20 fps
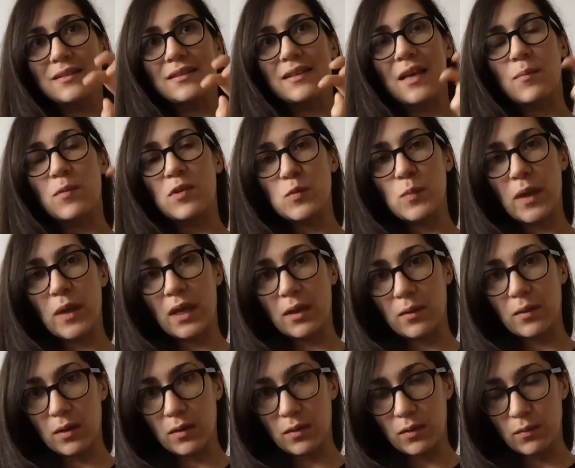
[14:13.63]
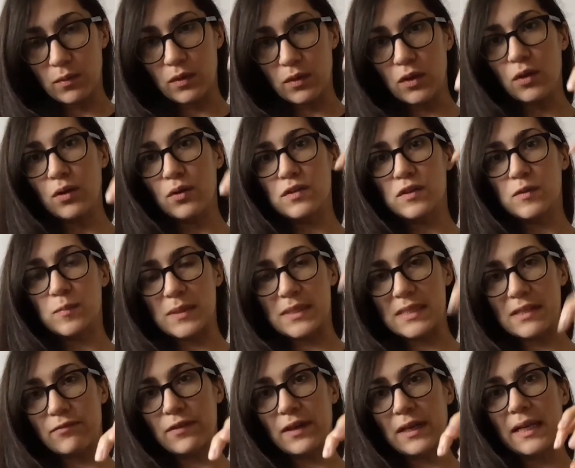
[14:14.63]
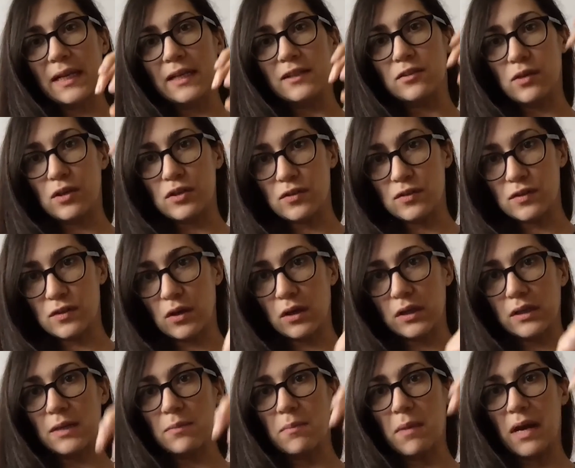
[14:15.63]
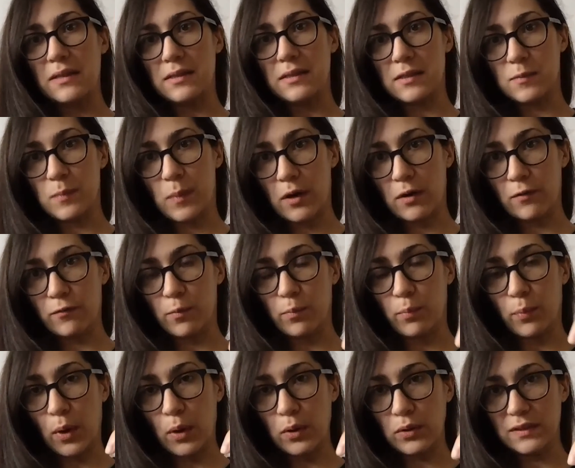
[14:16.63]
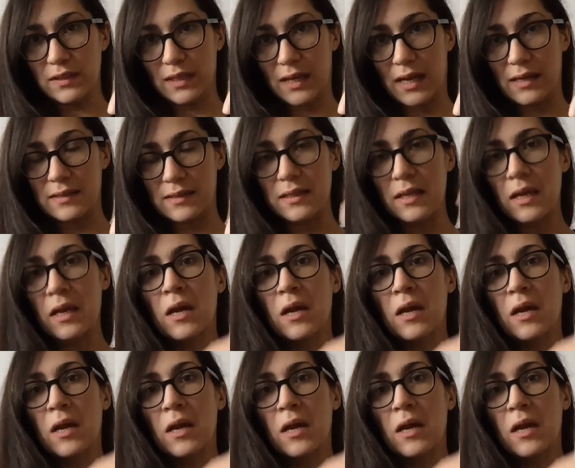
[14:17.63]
the image being used specifically to issue certain demands as part of a protest,